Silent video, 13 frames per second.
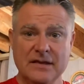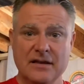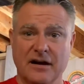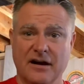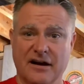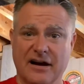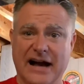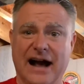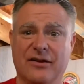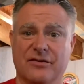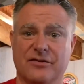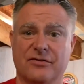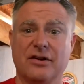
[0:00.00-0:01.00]

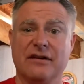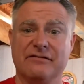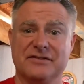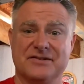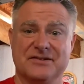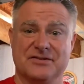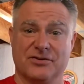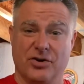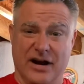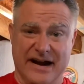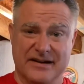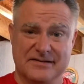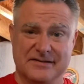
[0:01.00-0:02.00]
out of the crevices and
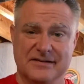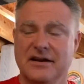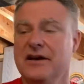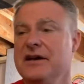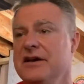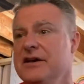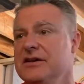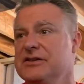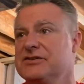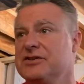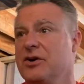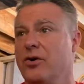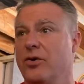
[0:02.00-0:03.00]
cracks.
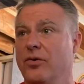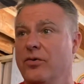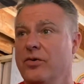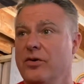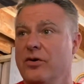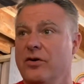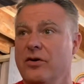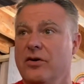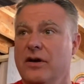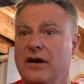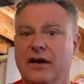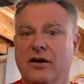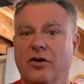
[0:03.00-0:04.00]
So
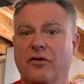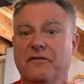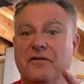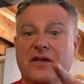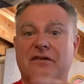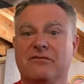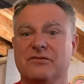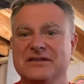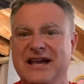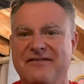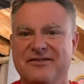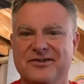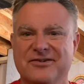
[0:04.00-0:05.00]
hopefully everyone's
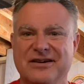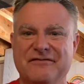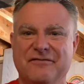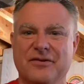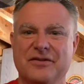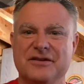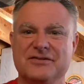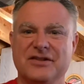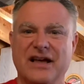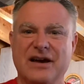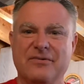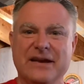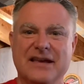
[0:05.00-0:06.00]
having a great 4th of
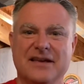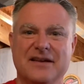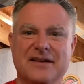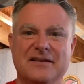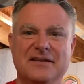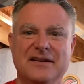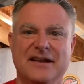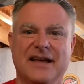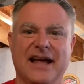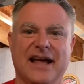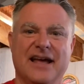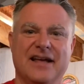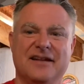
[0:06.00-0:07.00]
July weekend,
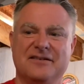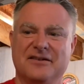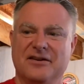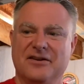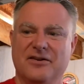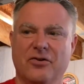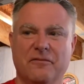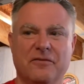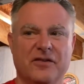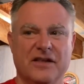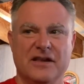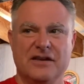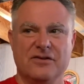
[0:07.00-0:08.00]
and
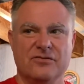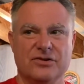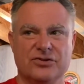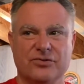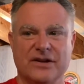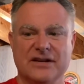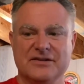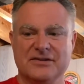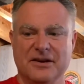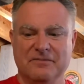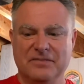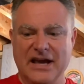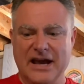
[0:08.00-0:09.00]
hopefully you enjoyed this
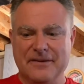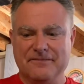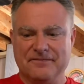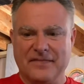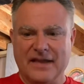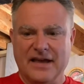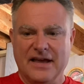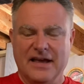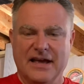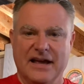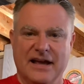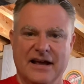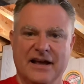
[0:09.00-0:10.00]
update,
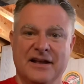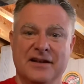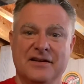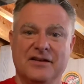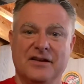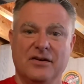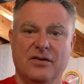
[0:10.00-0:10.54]
and